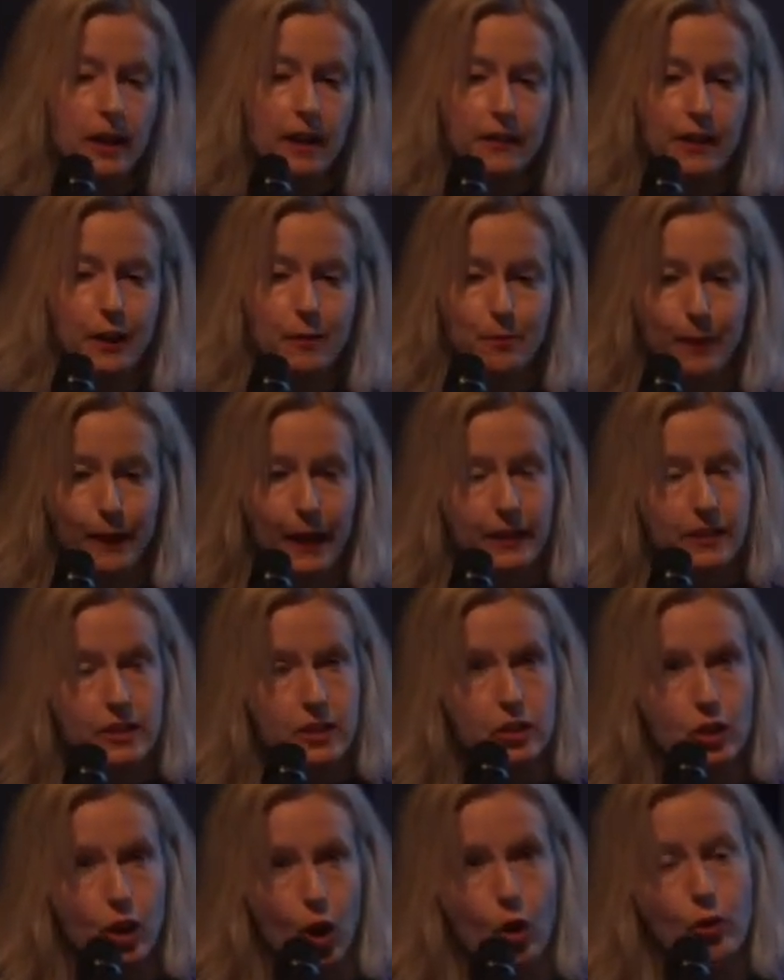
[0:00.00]
They
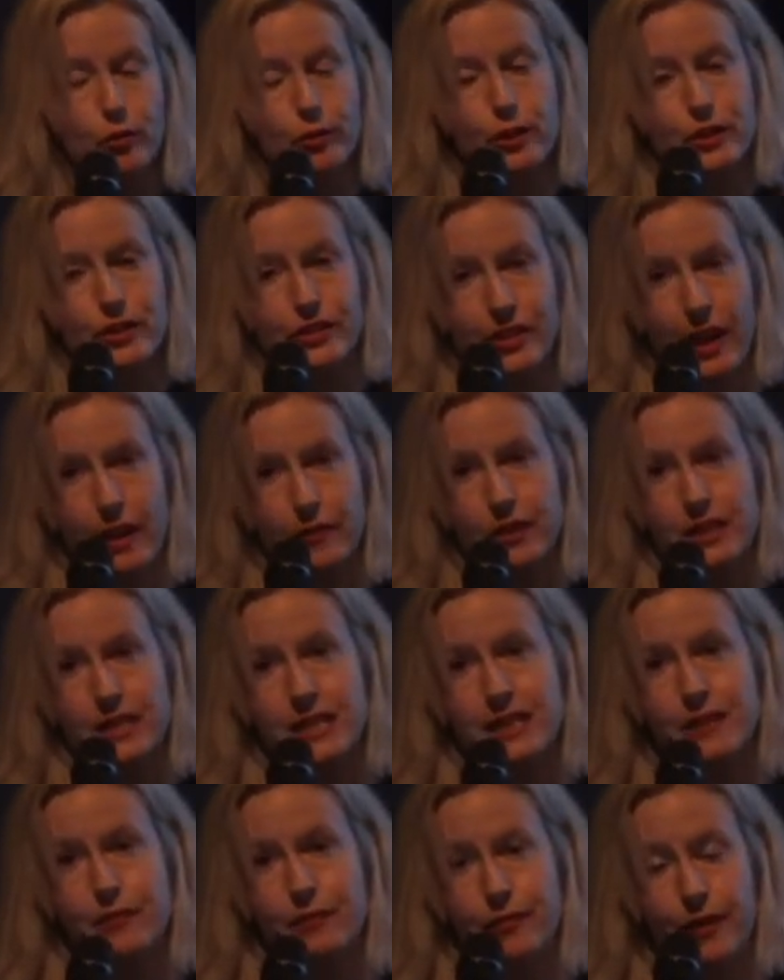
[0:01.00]
planted over
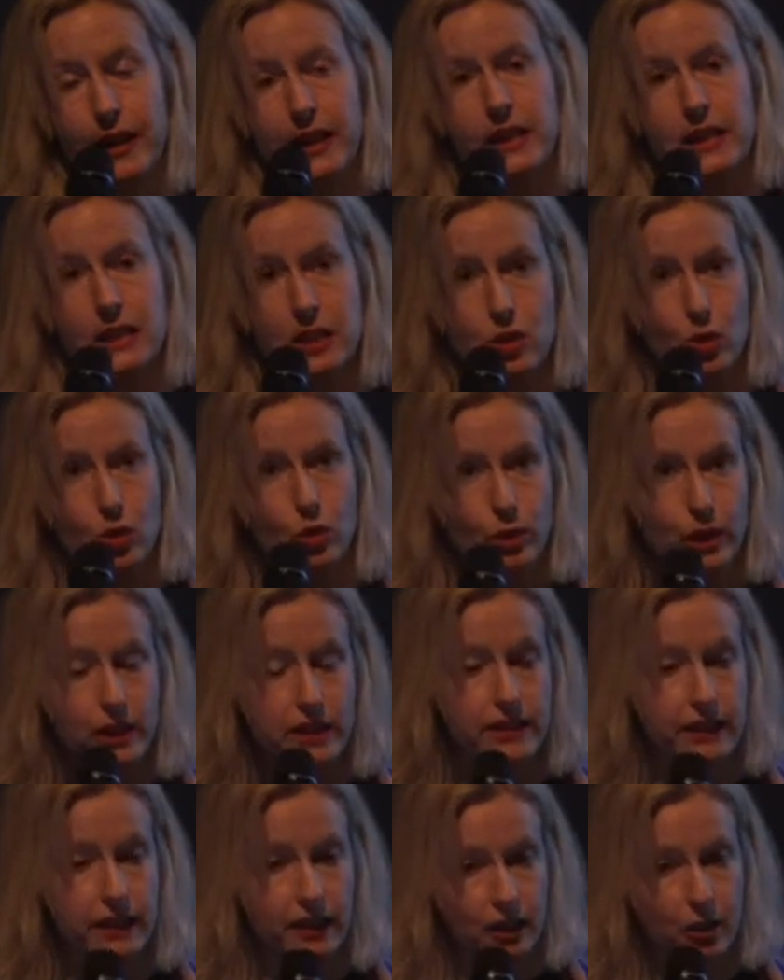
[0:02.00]
70 fake
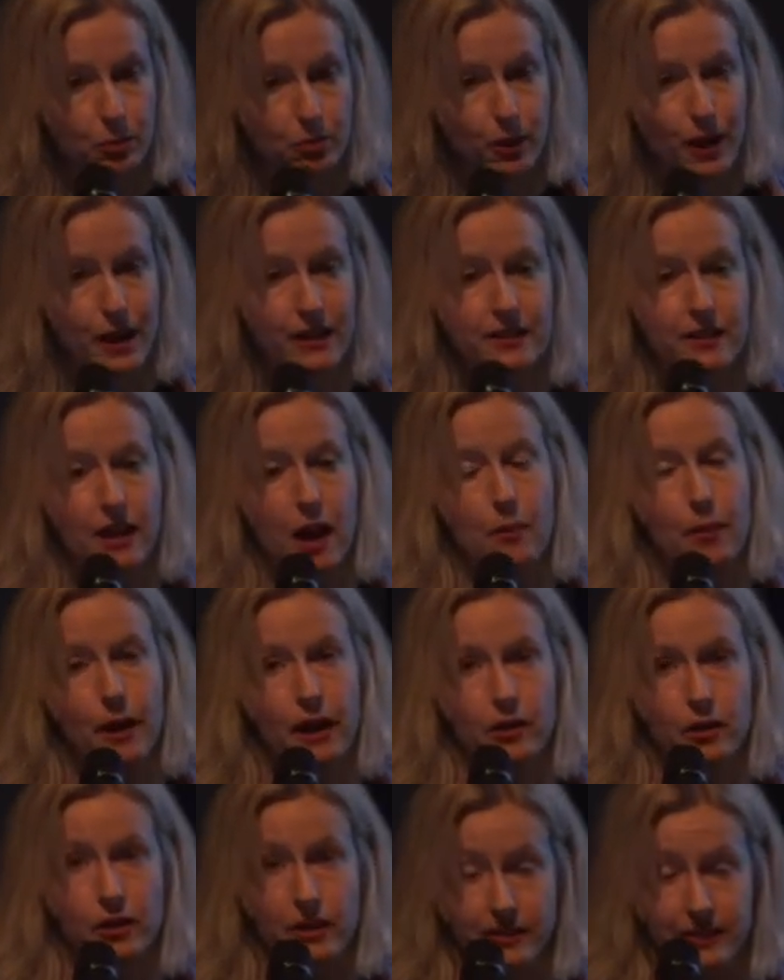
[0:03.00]
stories in the press
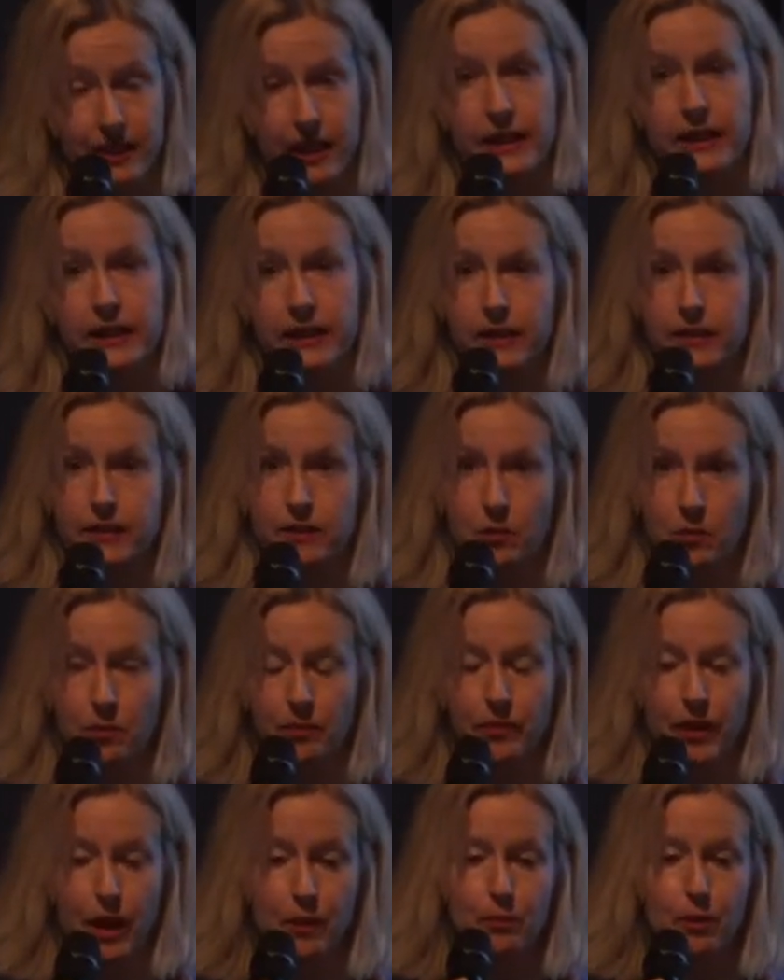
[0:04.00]
about
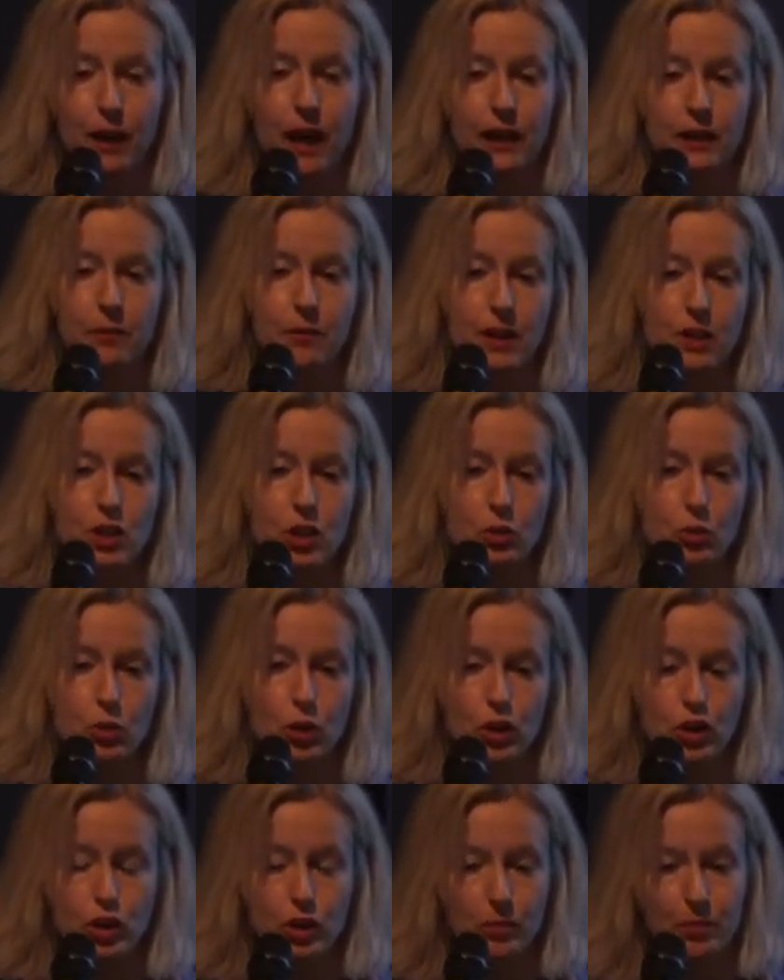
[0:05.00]
Satanism and black magic
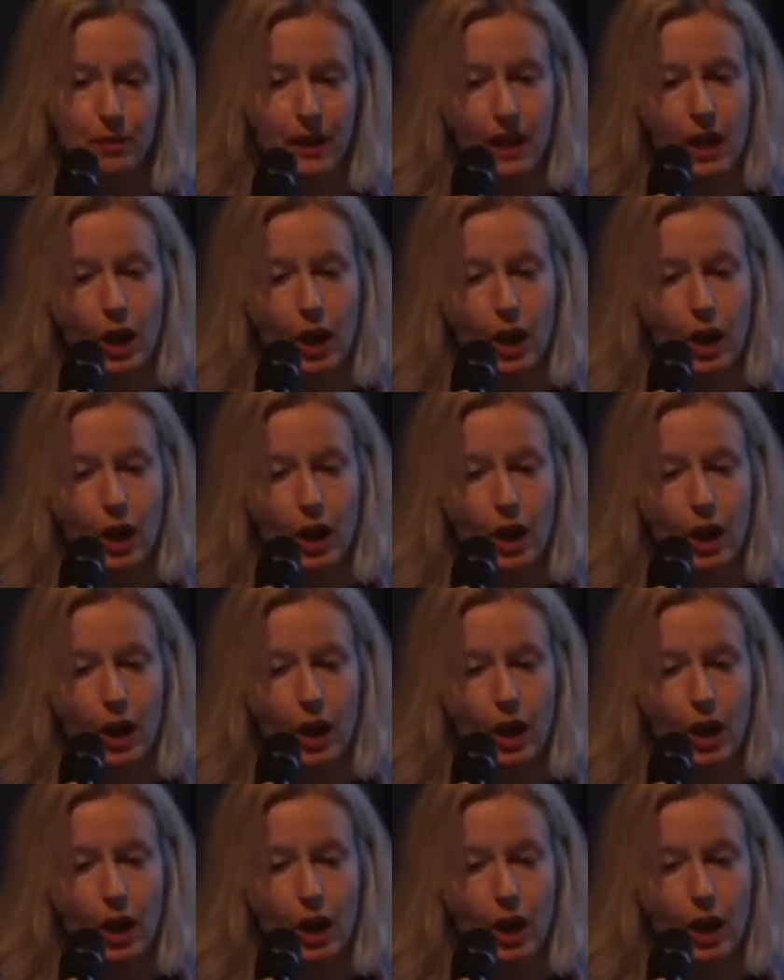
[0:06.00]
worship,